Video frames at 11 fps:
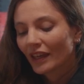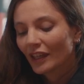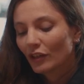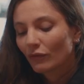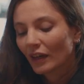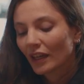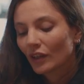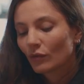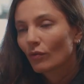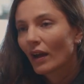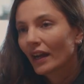if I
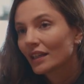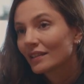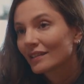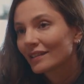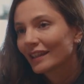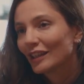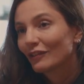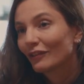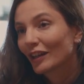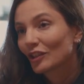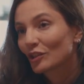write,
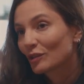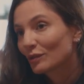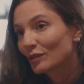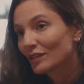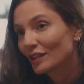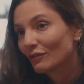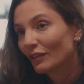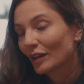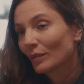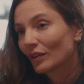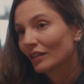if I shoot, if
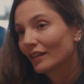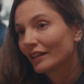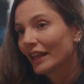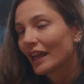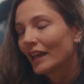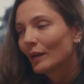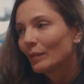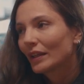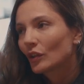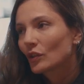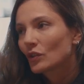I'm,
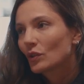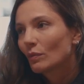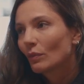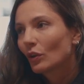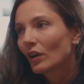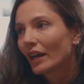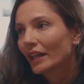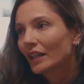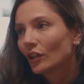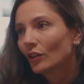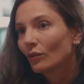because the more
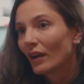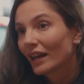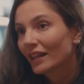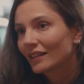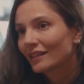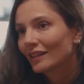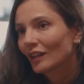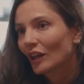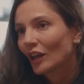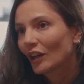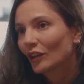I write,
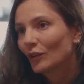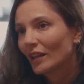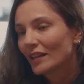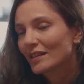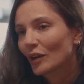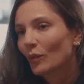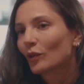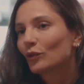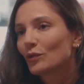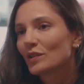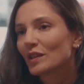the less I
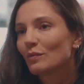want to see